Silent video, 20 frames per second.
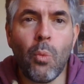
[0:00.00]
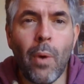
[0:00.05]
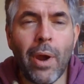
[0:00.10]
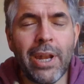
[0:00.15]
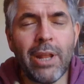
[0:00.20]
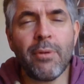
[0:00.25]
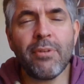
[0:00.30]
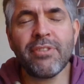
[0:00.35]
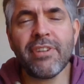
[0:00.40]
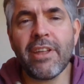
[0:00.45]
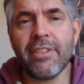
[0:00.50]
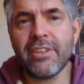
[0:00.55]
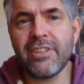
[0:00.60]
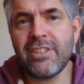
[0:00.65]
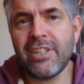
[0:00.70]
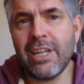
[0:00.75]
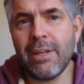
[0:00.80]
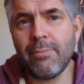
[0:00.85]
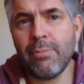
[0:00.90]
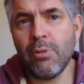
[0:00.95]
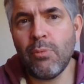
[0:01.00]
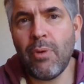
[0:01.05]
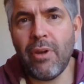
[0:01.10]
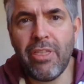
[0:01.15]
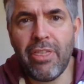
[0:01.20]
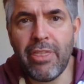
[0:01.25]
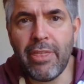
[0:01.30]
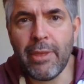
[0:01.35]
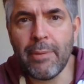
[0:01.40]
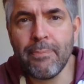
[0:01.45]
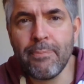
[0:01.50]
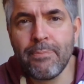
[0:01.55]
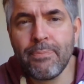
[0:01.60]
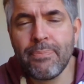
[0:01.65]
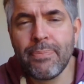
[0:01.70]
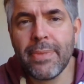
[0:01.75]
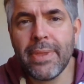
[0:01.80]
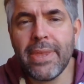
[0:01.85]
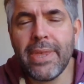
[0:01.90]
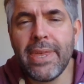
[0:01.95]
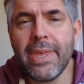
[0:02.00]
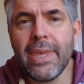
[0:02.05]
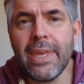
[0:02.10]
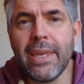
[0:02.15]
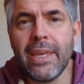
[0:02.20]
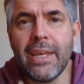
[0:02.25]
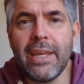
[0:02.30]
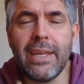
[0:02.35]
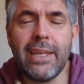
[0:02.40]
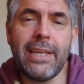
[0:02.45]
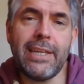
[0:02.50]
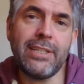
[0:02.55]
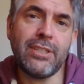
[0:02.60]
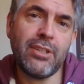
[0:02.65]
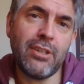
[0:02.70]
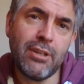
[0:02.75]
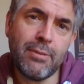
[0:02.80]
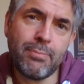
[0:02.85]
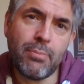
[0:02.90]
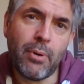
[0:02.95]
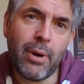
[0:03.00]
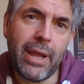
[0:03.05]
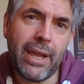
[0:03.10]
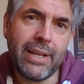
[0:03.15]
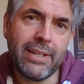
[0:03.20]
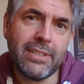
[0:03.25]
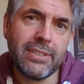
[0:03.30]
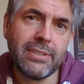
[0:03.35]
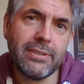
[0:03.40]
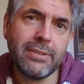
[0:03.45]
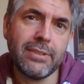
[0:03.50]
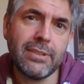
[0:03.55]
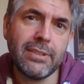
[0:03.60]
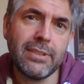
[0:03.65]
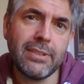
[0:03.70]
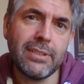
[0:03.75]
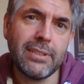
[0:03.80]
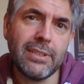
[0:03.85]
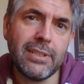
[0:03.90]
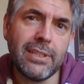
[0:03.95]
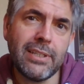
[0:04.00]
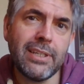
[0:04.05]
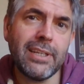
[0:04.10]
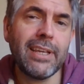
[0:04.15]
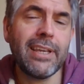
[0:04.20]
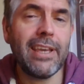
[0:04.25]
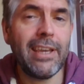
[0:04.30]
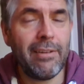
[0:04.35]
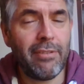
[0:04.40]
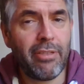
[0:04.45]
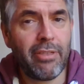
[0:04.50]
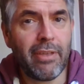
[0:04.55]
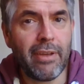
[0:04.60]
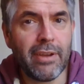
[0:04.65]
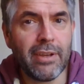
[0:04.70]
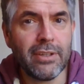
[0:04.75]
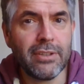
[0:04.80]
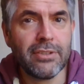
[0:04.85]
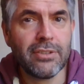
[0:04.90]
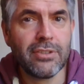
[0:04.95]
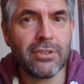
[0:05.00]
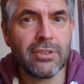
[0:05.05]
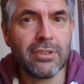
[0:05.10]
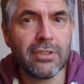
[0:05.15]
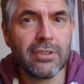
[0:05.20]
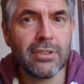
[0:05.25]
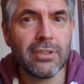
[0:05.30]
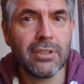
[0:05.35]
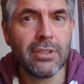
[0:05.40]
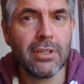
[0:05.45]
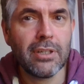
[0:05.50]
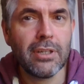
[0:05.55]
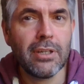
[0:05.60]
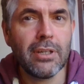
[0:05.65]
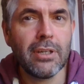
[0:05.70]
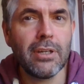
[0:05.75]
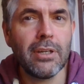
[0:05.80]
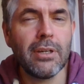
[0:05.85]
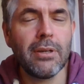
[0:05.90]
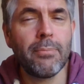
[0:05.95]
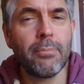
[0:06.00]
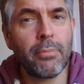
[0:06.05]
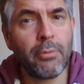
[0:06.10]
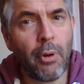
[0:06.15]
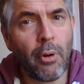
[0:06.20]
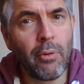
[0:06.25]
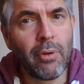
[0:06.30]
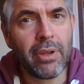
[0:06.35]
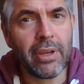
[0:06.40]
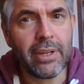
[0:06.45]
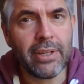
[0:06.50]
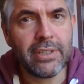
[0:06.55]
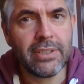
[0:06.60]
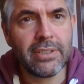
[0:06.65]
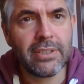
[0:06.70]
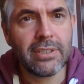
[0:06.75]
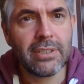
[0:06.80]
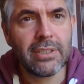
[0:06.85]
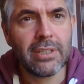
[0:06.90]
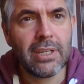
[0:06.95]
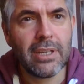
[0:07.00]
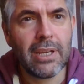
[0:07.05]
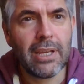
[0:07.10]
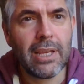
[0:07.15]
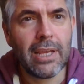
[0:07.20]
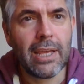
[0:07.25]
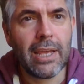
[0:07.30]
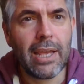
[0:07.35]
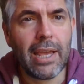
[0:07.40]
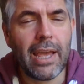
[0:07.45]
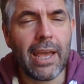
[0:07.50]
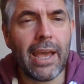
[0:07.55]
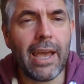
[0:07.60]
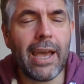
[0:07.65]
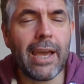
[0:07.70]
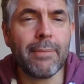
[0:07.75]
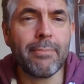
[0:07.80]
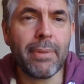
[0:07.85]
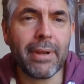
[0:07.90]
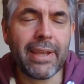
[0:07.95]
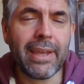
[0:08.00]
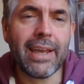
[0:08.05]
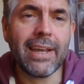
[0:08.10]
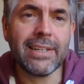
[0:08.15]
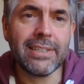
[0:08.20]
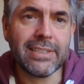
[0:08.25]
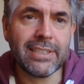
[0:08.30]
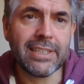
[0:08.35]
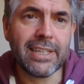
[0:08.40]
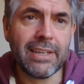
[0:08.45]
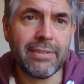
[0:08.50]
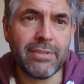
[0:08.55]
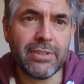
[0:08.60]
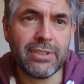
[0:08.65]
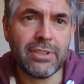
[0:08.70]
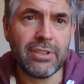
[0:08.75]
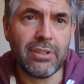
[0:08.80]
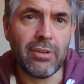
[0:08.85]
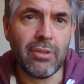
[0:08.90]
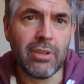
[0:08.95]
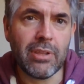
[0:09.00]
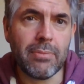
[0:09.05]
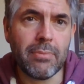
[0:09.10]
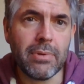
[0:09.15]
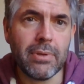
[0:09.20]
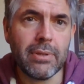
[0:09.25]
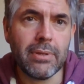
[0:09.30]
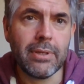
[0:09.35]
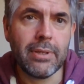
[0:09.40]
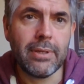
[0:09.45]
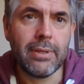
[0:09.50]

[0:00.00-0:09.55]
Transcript: When he was at the table with them, he took bread, gave thanks, broke it, and began to give it to them.